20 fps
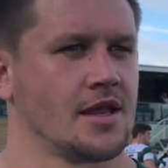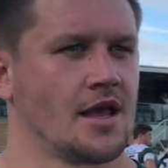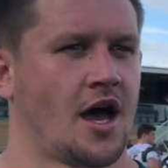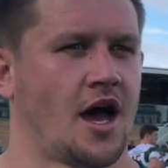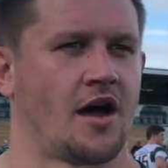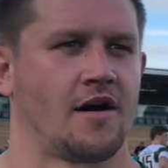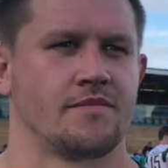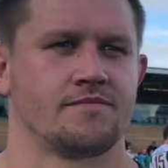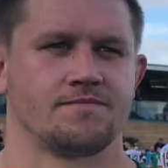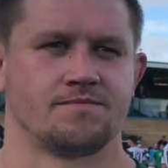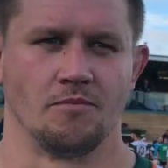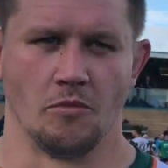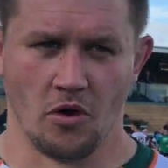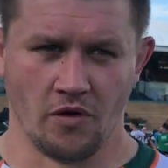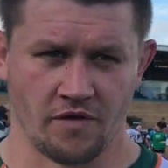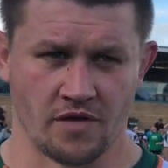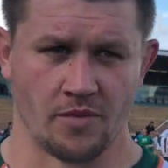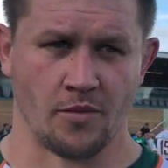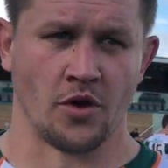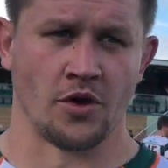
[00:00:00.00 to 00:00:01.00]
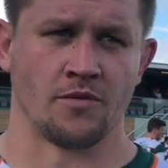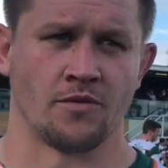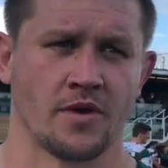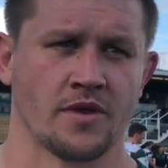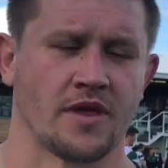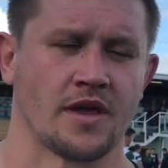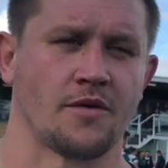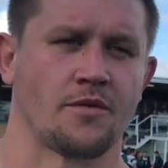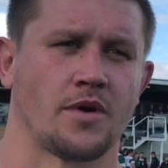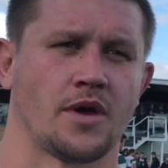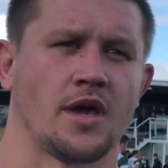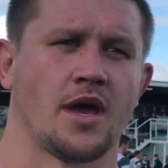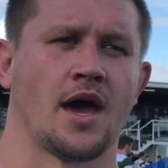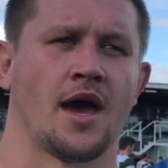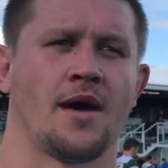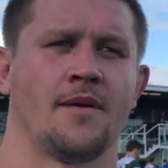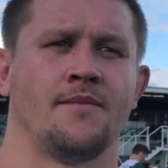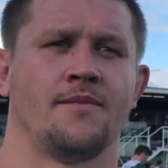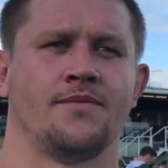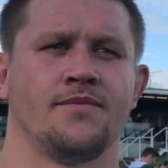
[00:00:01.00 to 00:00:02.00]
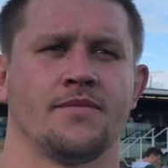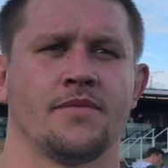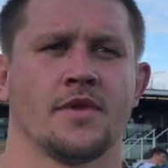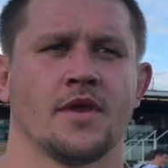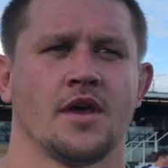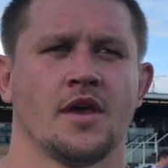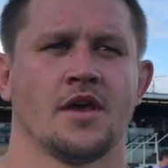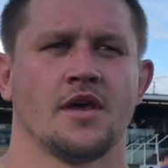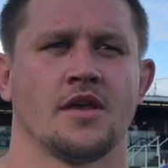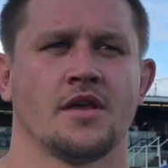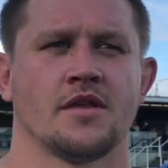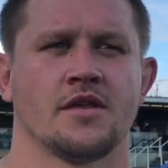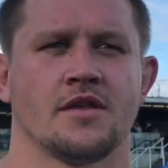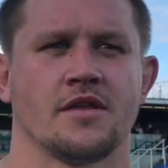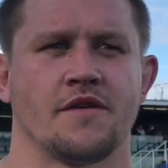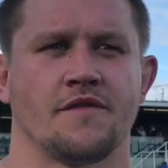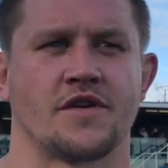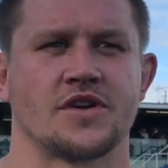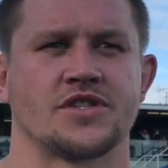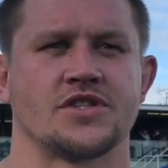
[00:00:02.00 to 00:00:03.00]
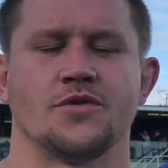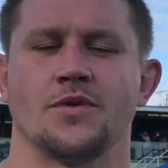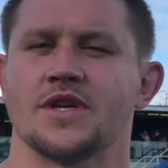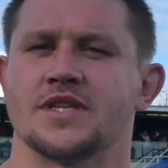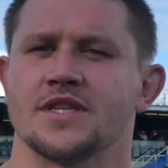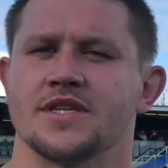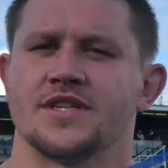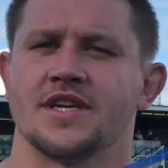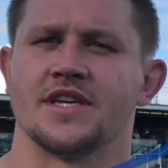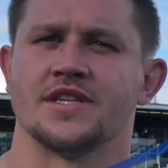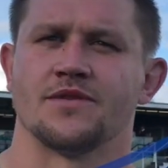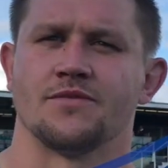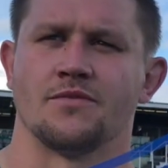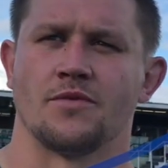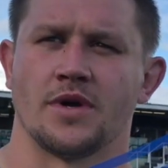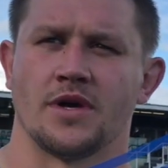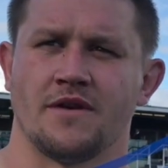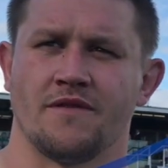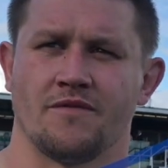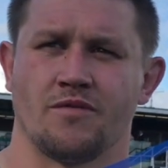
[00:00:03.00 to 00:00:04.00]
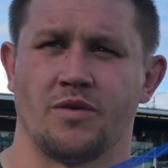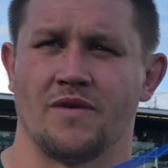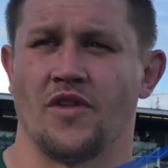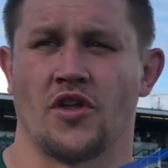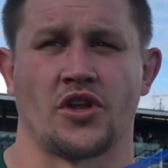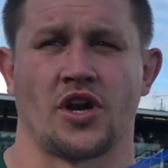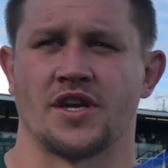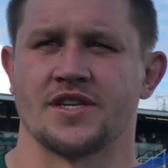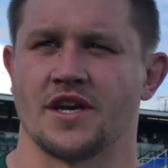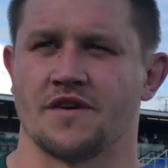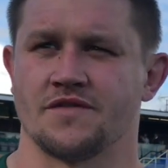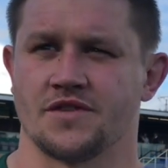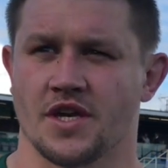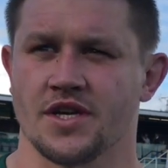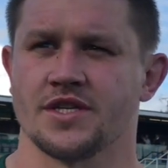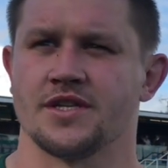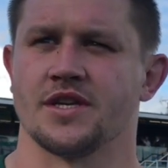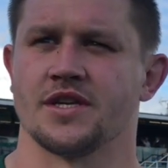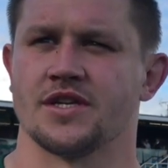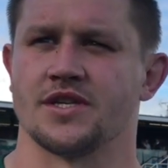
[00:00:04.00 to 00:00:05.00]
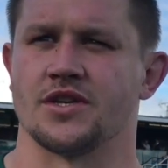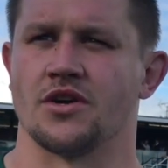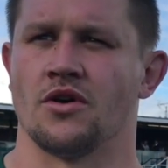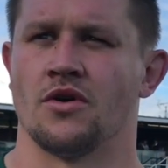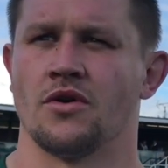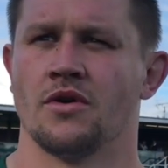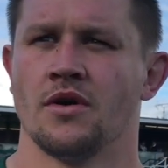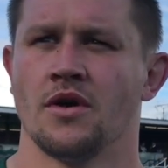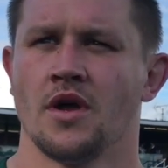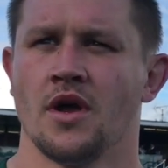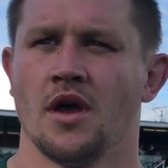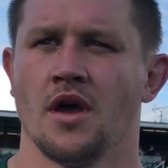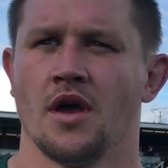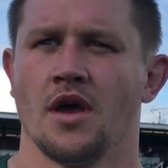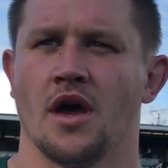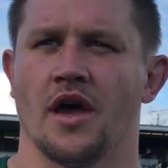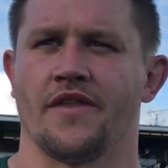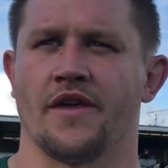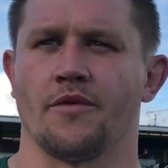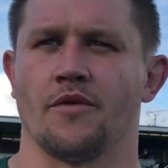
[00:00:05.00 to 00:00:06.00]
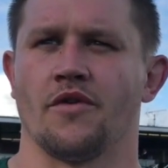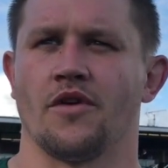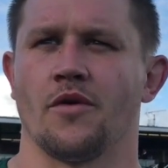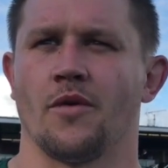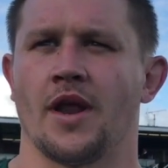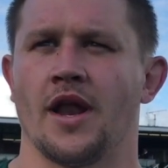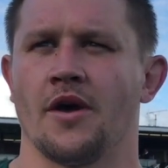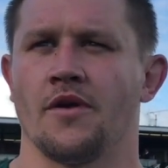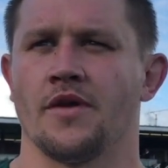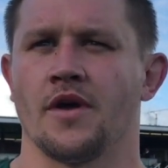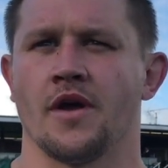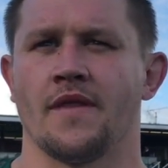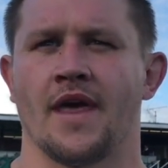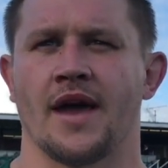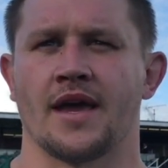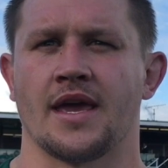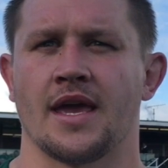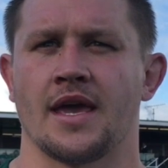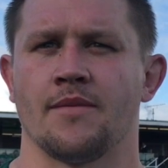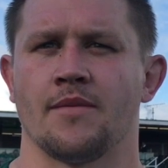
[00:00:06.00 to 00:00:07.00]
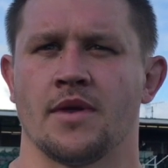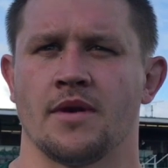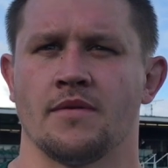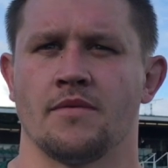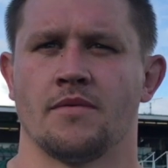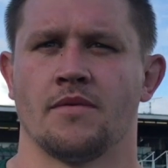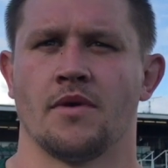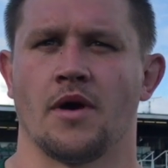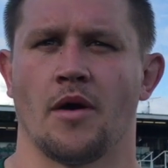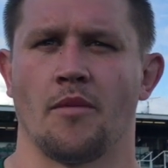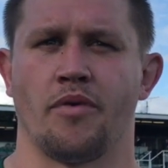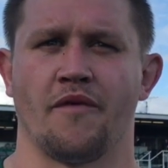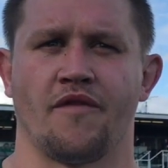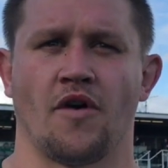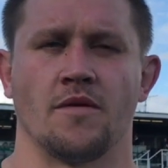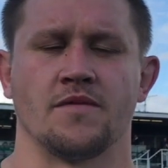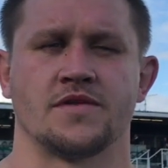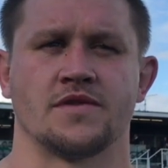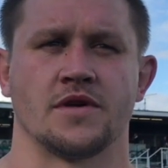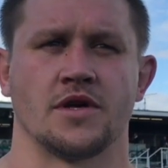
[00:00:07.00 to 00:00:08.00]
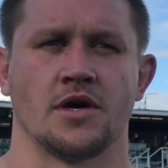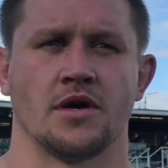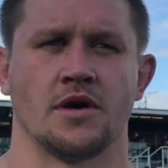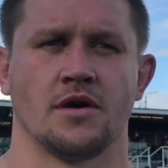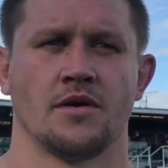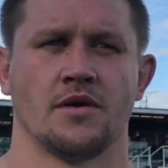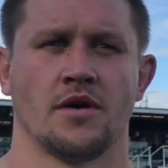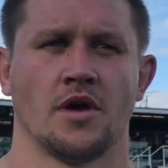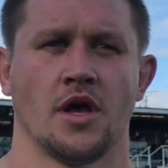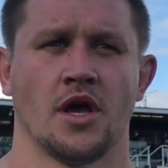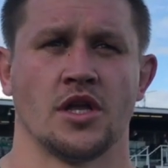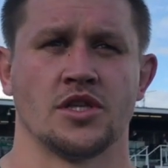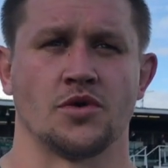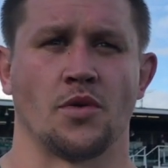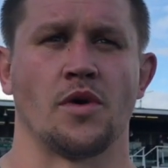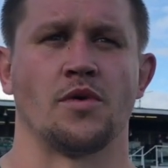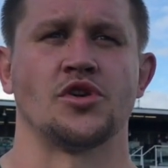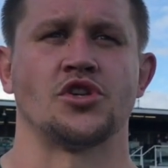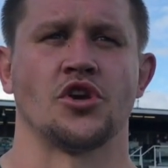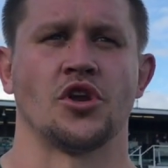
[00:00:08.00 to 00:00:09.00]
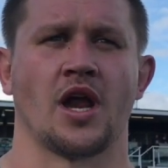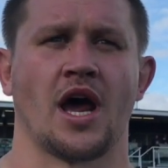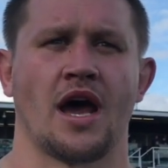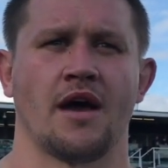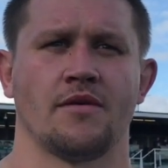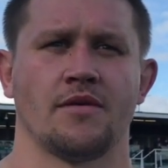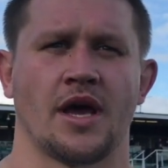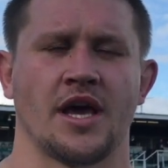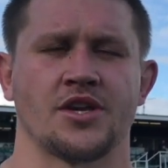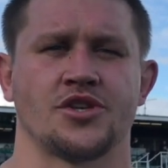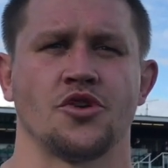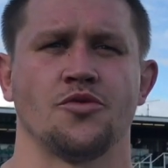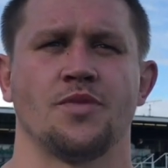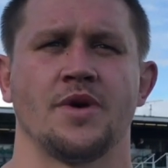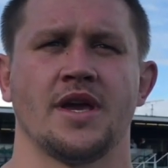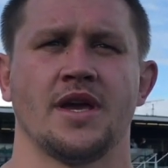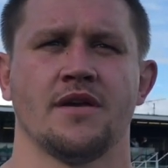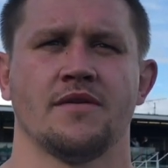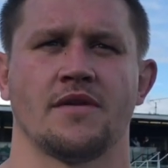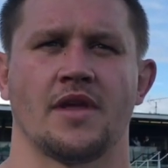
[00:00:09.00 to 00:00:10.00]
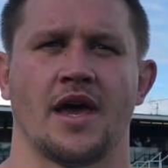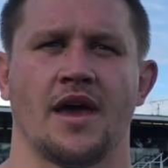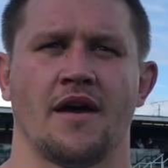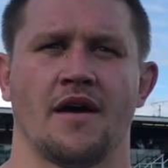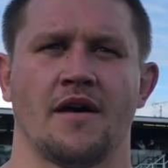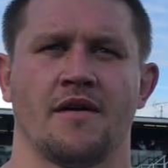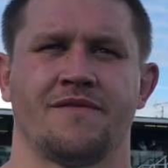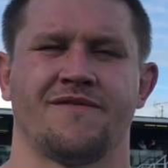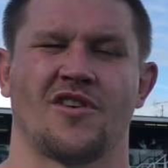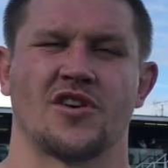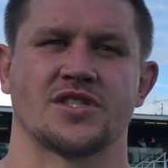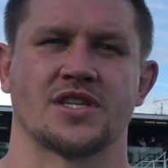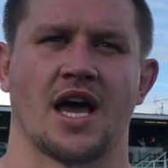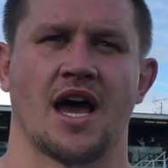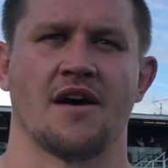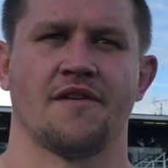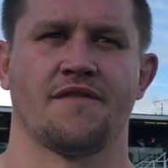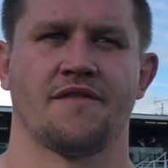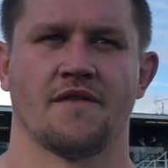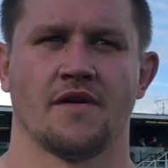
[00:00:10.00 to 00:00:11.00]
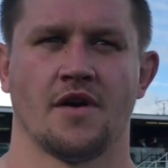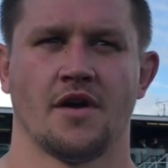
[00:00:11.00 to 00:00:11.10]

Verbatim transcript: Oh, over the moon. I think we, um, the first two weeks of the season, we've, we've not done ourselves justice. So I think we really went out there in that game and performed to, to where we should uh, should be. Uh, first half,